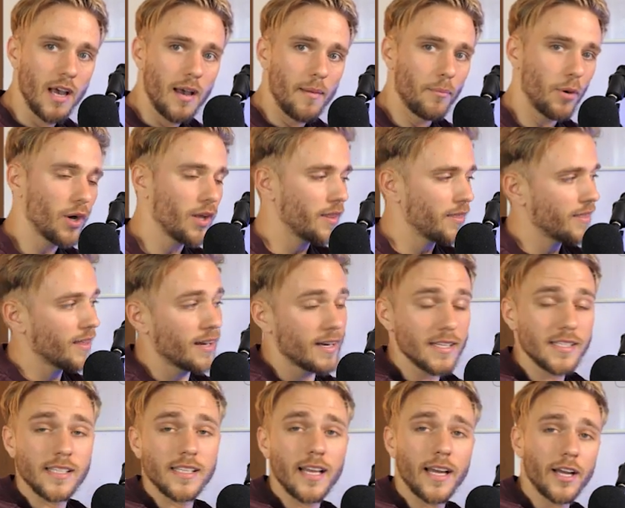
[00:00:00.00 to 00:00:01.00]
But that
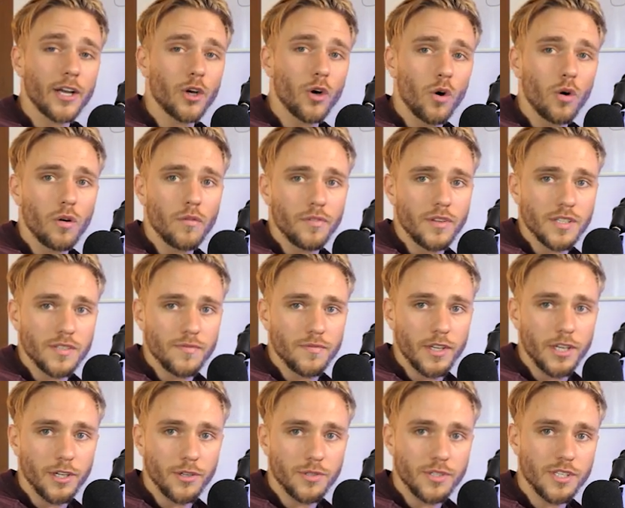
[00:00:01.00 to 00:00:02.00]
is the end goal of this
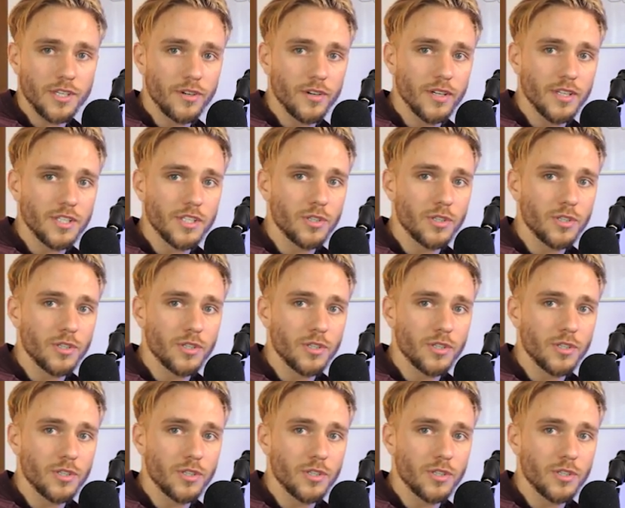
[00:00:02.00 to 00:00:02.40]
video series,